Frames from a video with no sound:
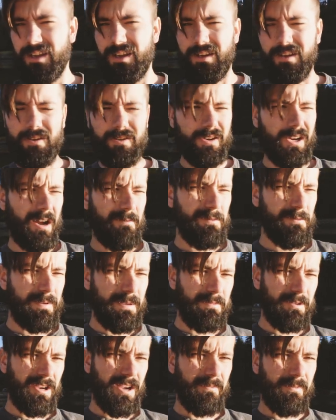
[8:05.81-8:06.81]
couple
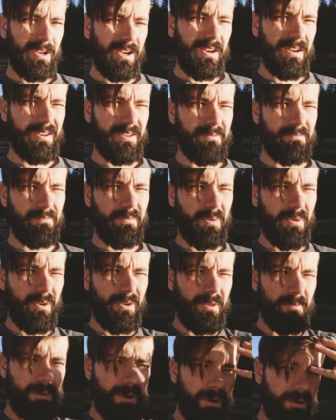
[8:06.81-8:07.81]
people coming on
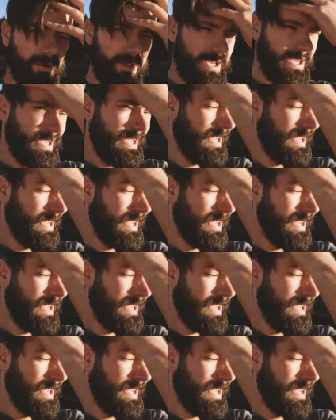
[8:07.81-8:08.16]
board the boat.